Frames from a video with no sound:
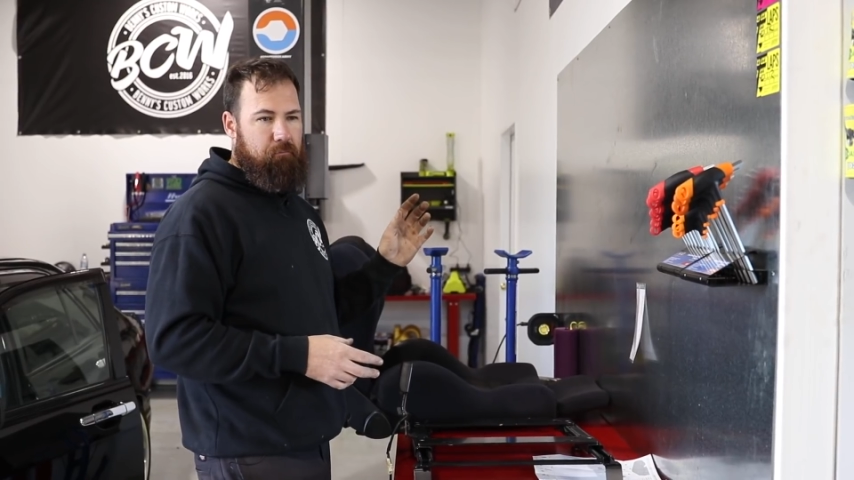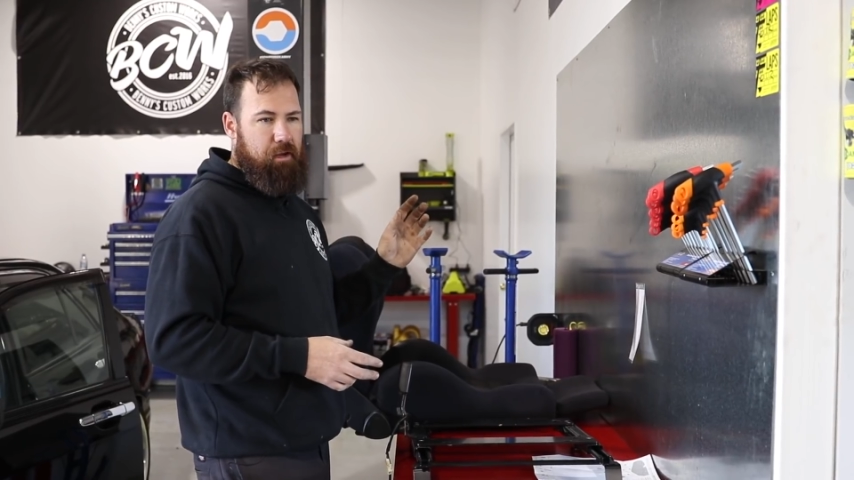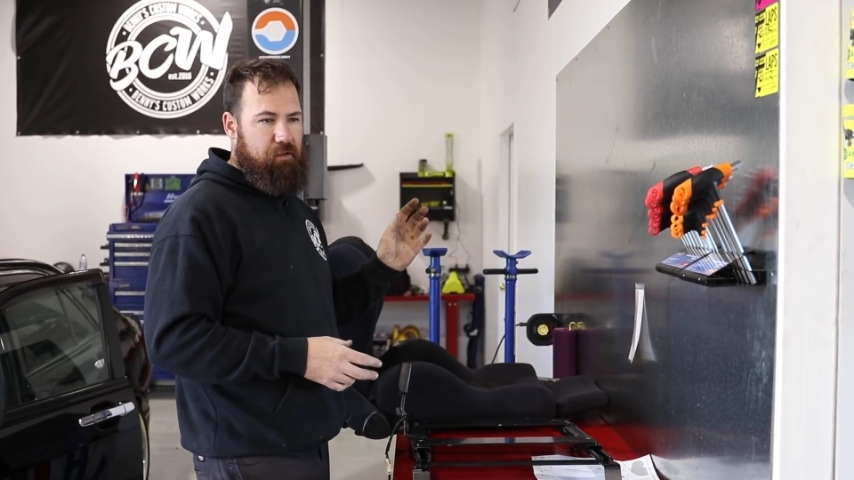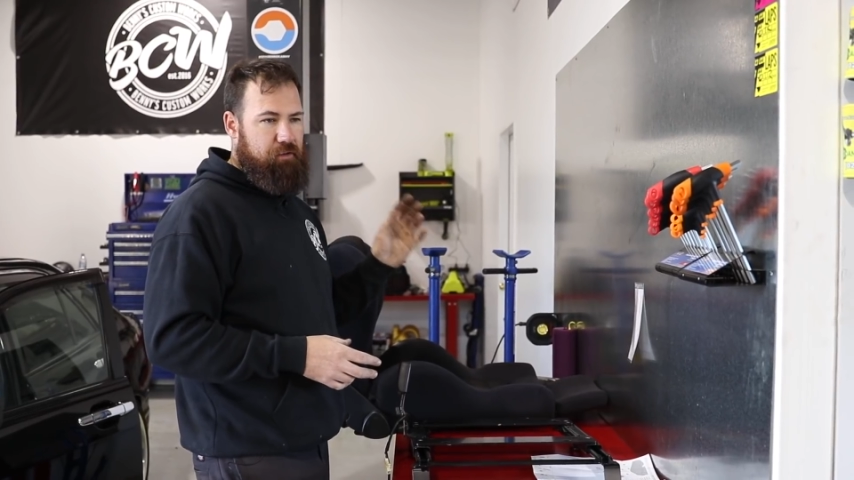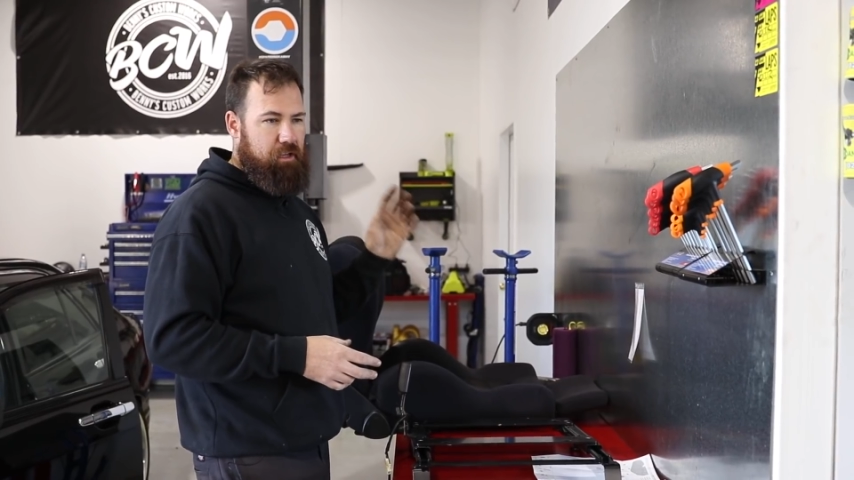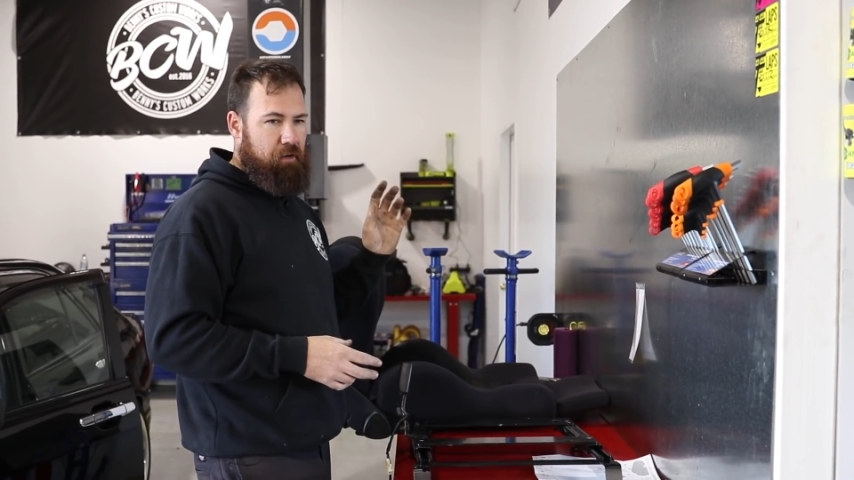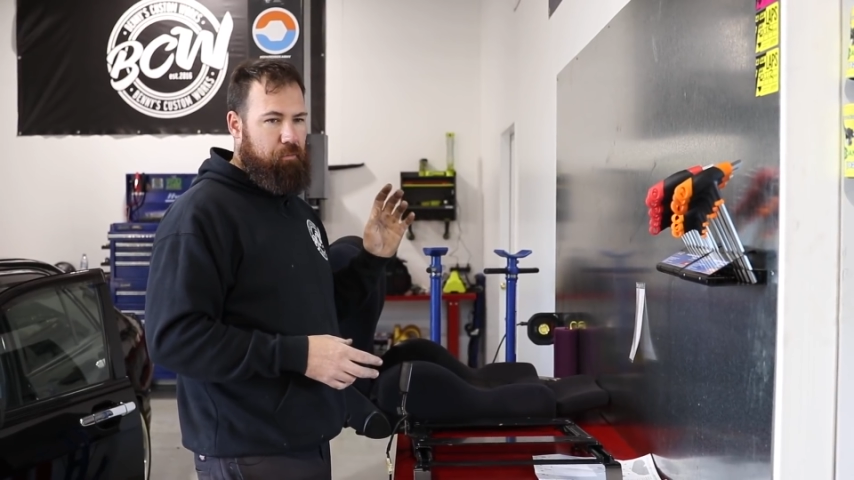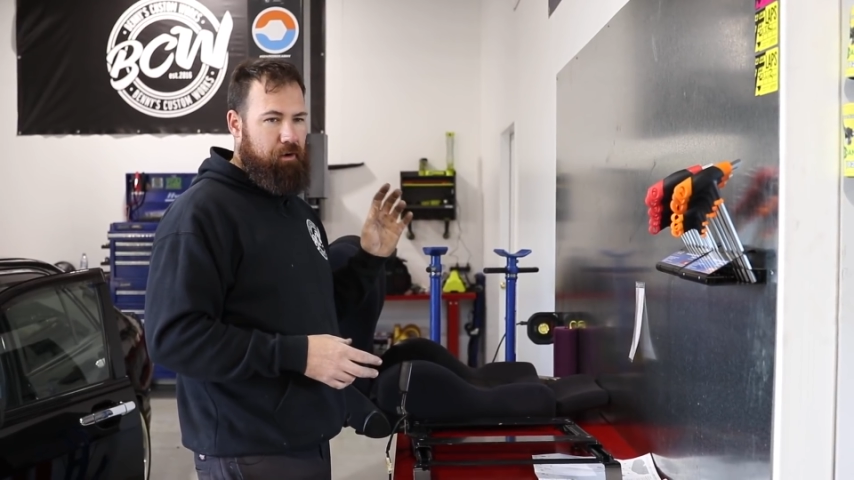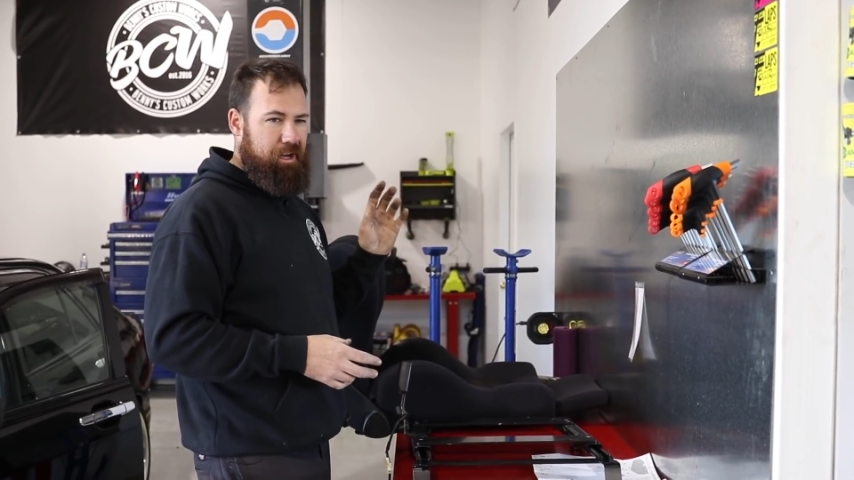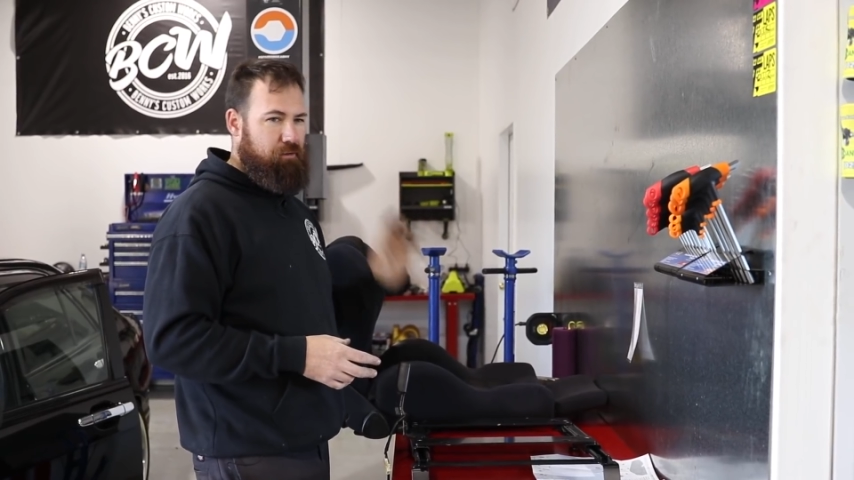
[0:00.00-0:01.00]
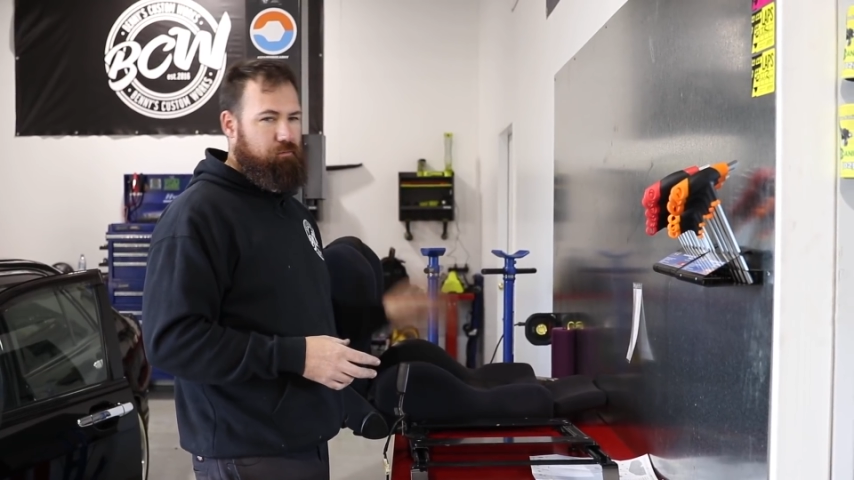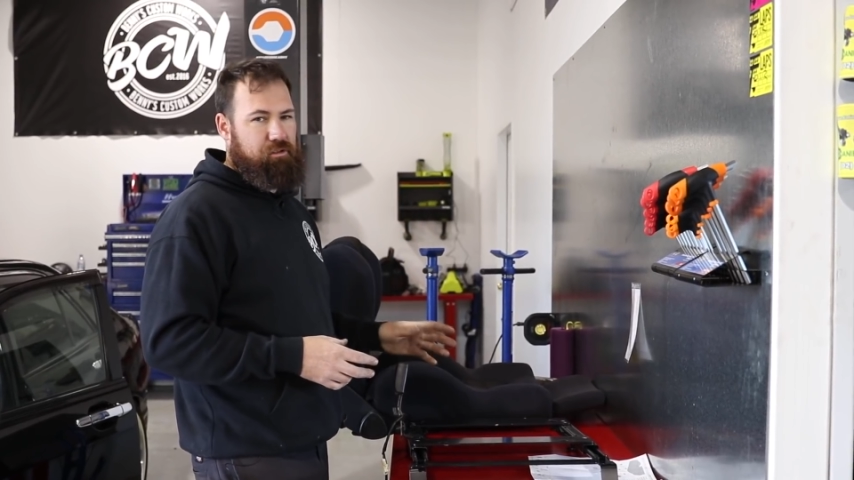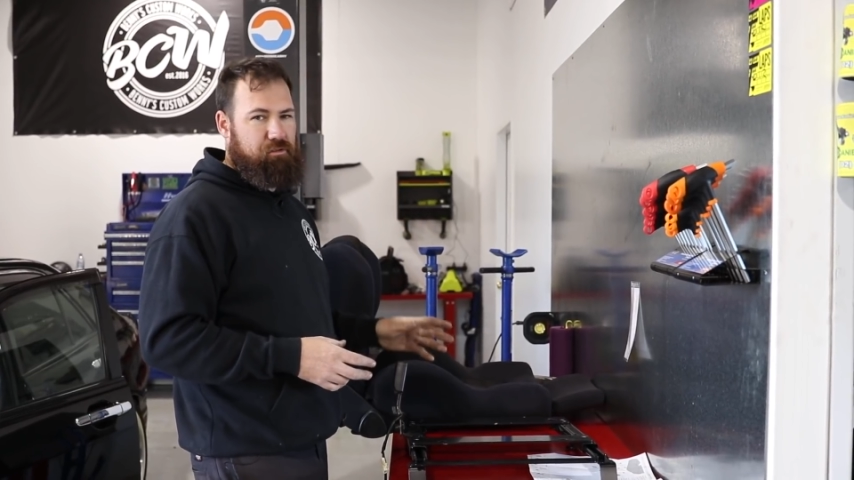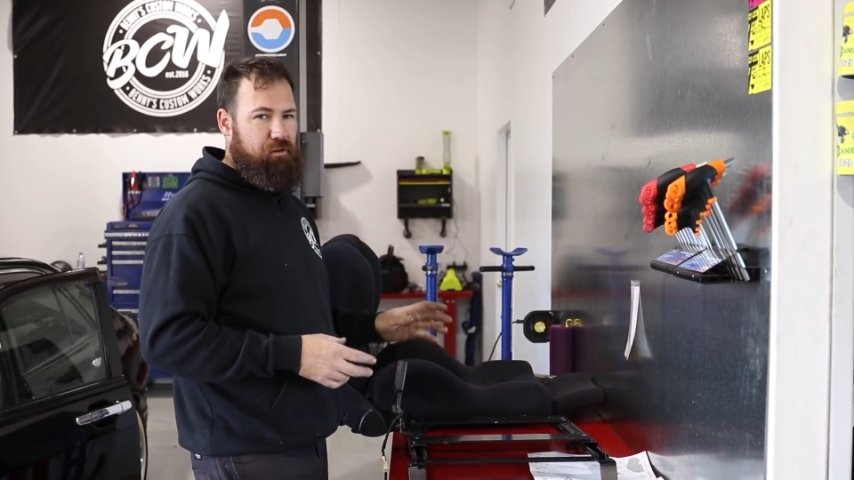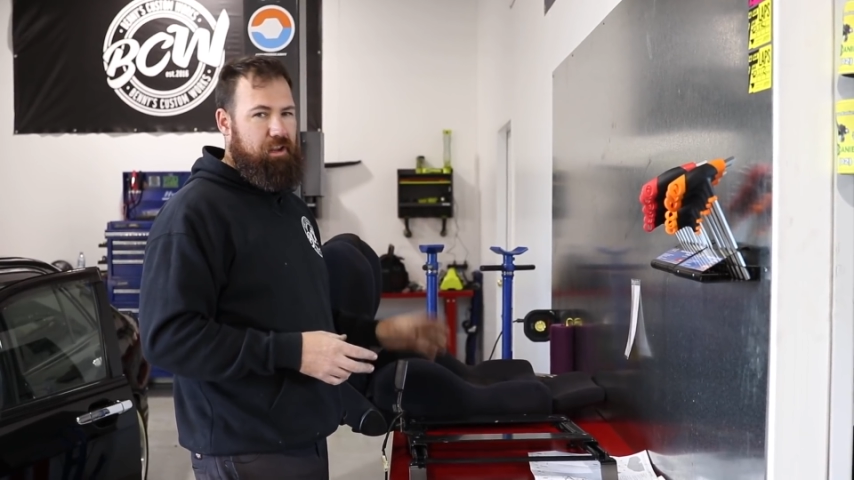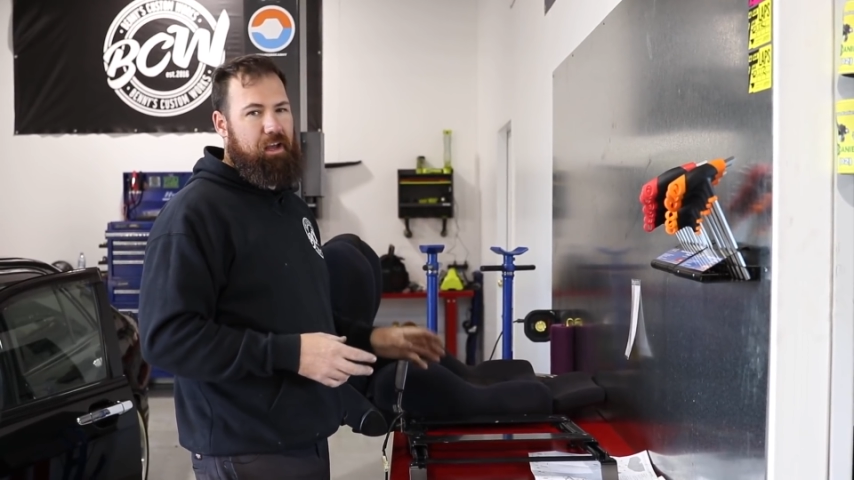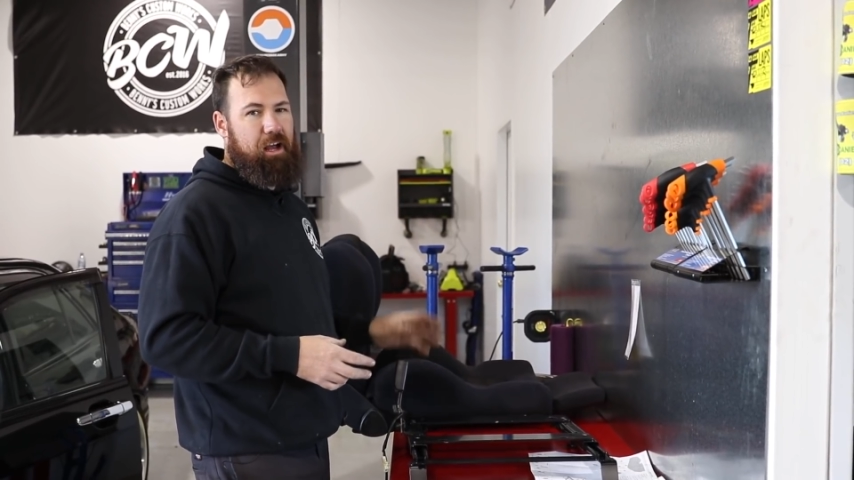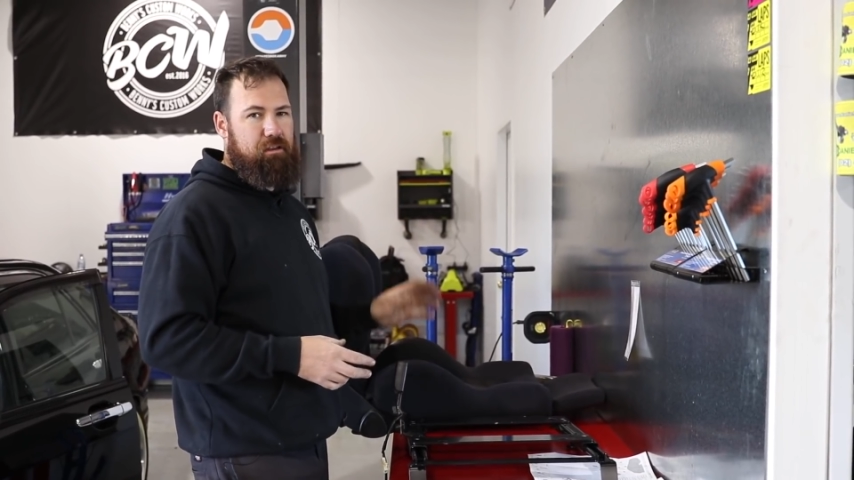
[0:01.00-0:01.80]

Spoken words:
If you're going to put it into a street car,